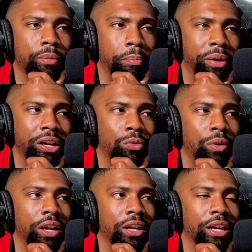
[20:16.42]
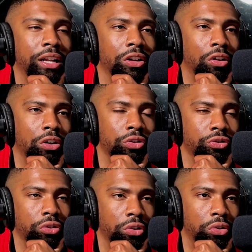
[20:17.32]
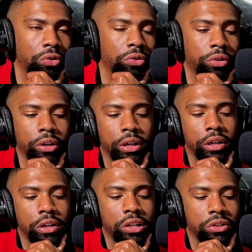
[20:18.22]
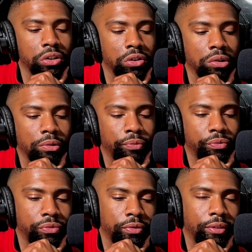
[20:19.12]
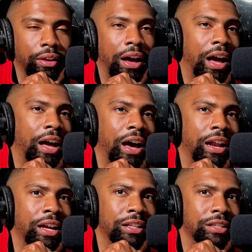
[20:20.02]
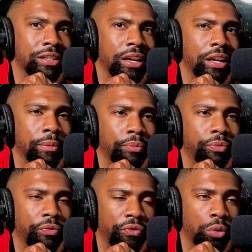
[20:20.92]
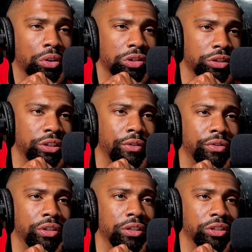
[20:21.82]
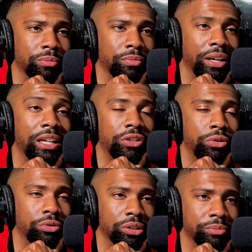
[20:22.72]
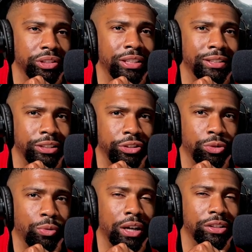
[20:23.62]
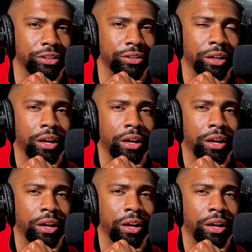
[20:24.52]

big win and larger goal. So I'd hate to say force yourself into some shit situations